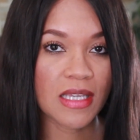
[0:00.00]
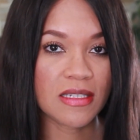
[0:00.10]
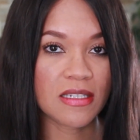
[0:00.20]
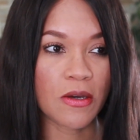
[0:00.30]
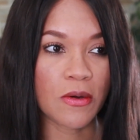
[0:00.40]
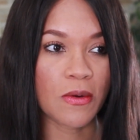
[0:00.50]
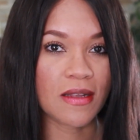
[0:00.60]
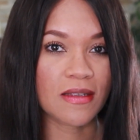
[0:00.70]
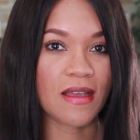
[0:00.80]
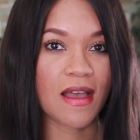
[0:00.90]

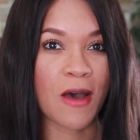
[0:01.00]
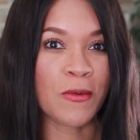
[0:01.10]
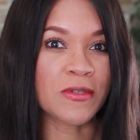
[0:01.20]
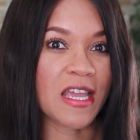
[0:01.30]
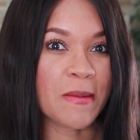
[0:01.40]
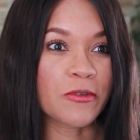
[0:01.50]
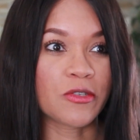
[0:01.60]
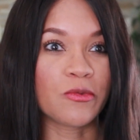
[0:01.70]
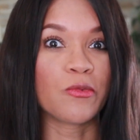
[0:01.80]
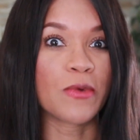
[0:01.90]
So I was able
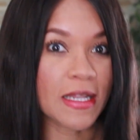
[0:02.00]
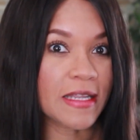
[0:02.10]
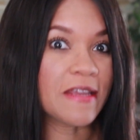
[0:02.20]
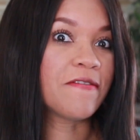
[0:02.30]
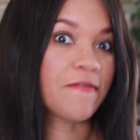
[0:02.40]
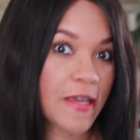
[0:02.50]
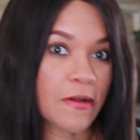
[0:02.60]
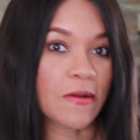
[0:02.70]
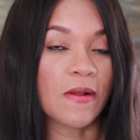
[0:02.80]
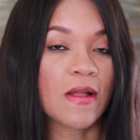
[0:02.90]
to really
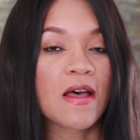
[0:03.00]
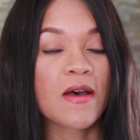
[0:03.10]
feel